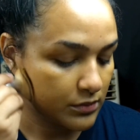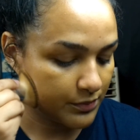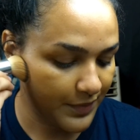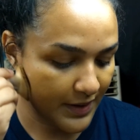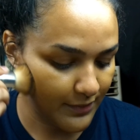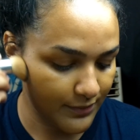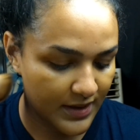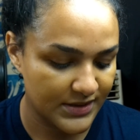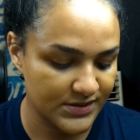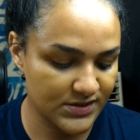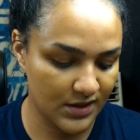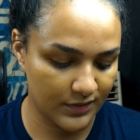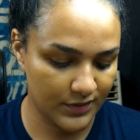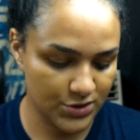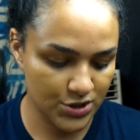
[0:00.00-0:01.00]
by
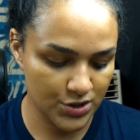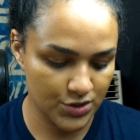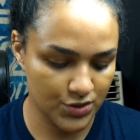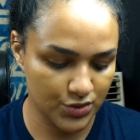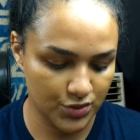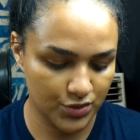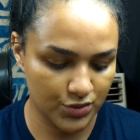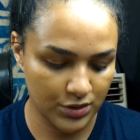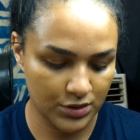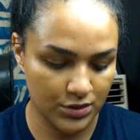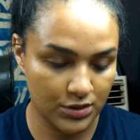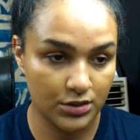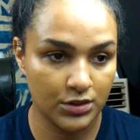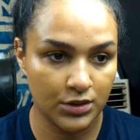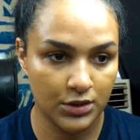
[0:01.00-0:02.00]
mixing the two,
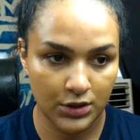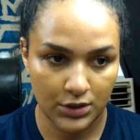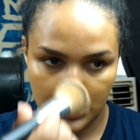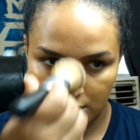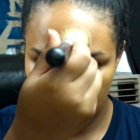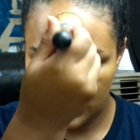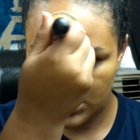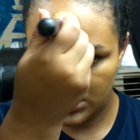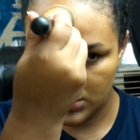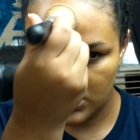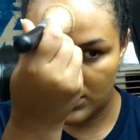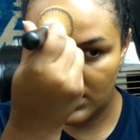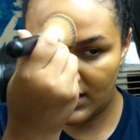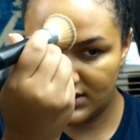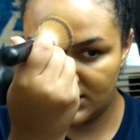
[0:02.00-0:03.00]
you
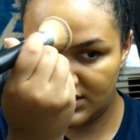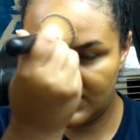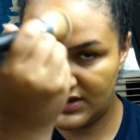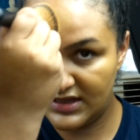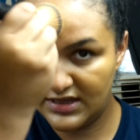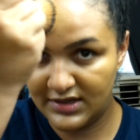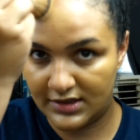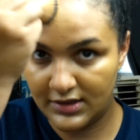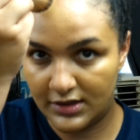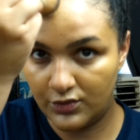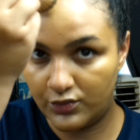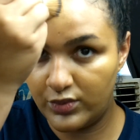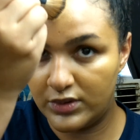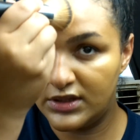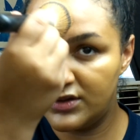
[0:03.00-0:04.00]
kind of get a
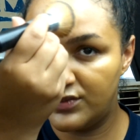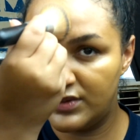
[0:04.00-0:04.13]
really,